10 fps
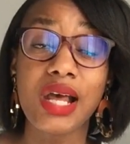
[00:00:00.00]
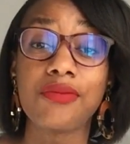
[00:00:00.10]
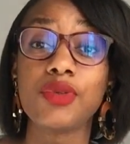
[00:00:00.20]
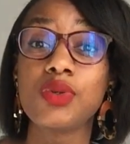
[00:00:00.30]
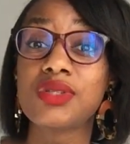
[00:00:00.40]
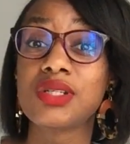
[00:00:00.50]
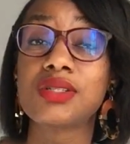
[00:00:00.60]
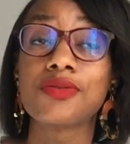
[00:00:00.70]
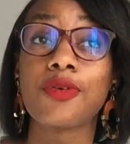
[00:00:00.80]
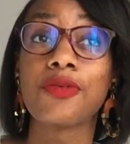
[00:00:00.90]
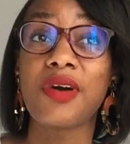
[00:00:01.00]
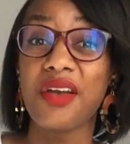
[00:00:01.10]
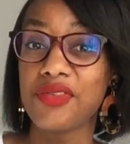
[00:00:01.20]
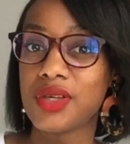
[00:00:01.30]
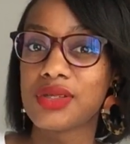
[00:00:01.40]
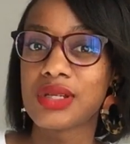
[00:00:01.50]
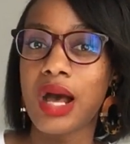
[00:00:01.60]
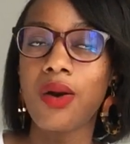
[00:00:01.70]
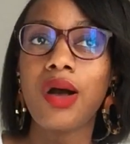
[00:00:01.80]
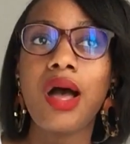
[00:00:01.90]
I've used it for 5 years
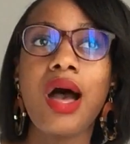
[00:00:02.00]
now.